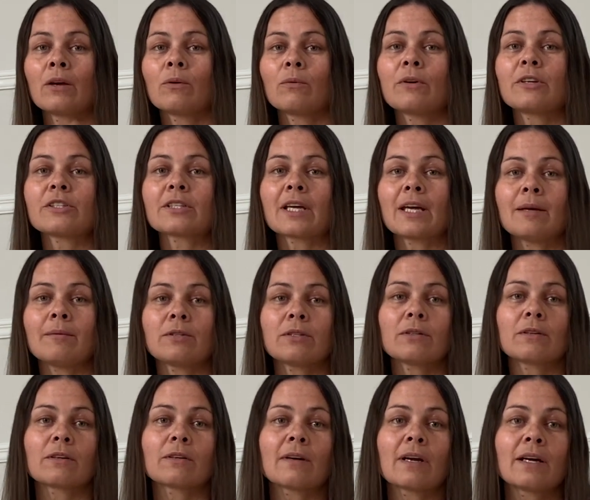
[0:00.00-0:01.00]
which came
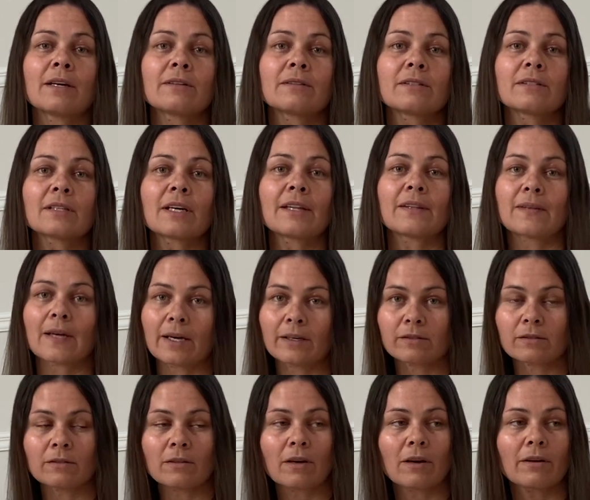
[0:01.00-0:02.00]
to around
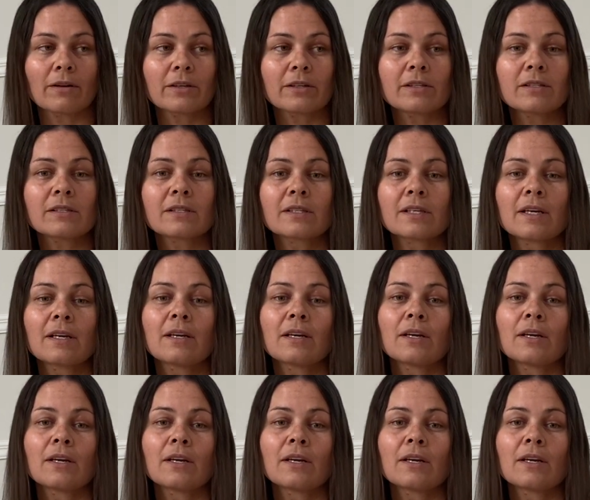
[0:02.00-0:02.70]
$1,000.